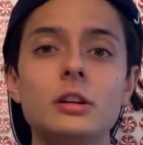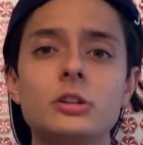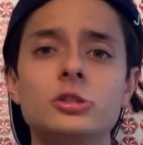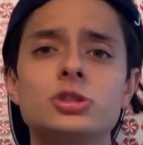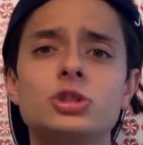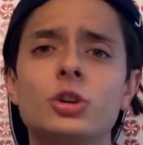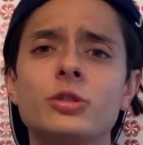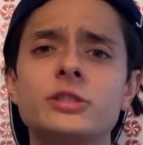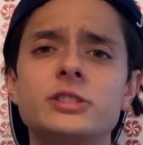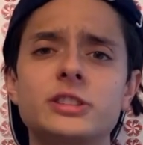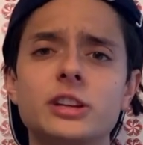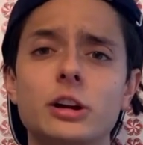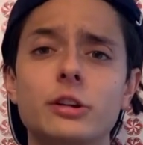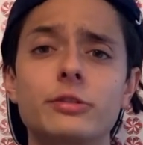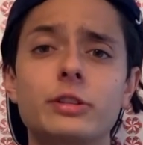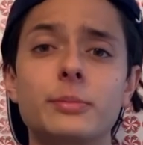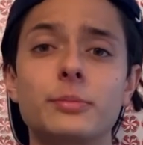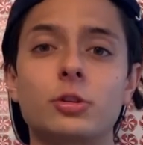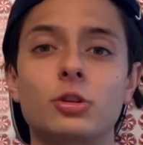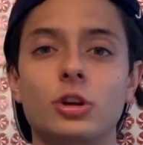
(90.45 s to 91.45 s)
So instead
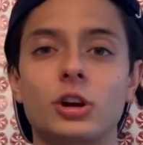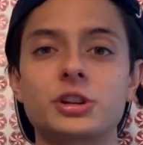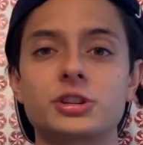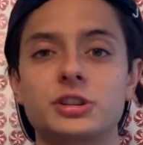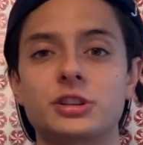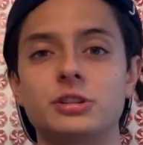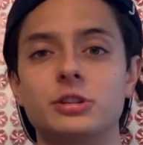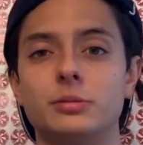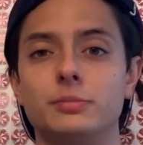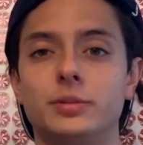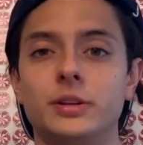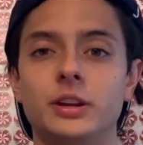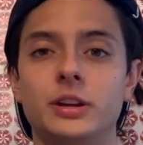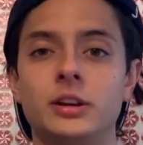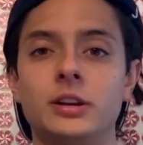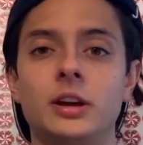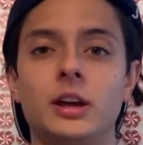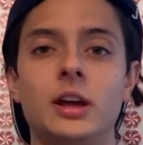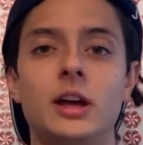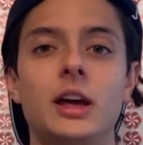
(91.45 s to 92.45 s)
of them crushing the
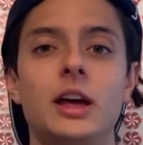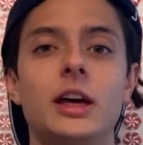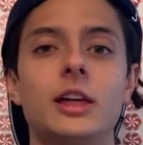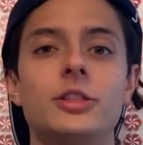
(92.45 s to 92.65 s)
bean,